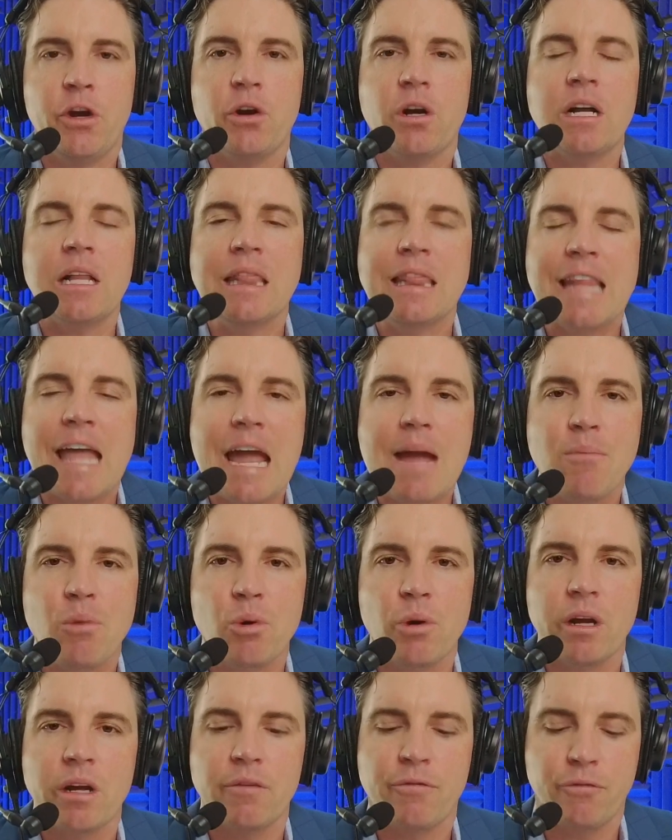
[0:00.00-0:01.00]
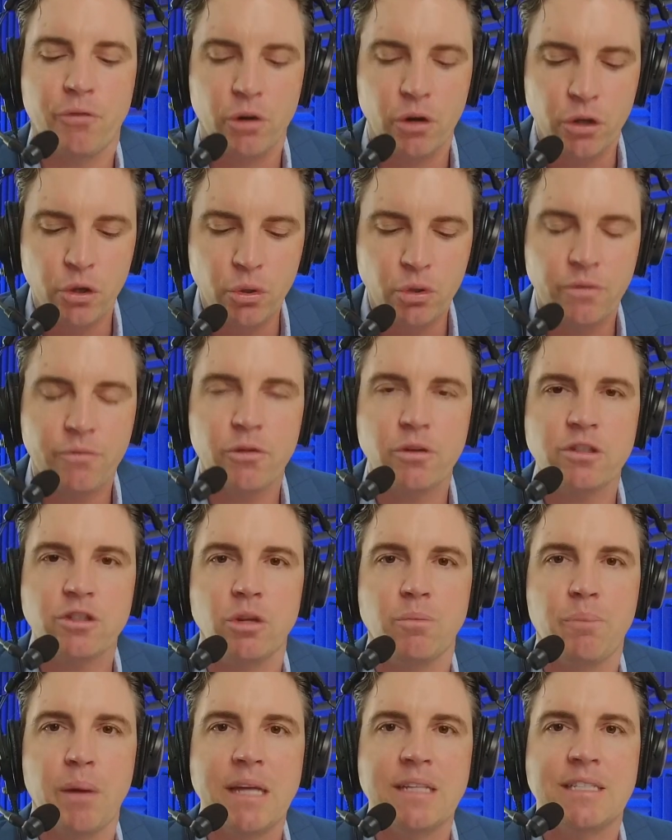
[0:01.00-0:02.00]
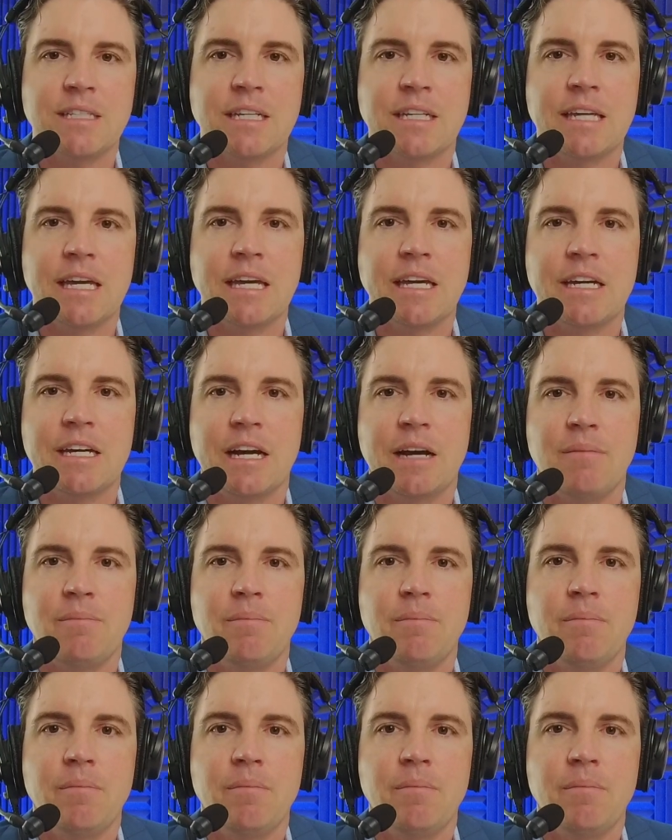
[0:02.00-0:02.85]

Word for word: clamoring for a universal basic income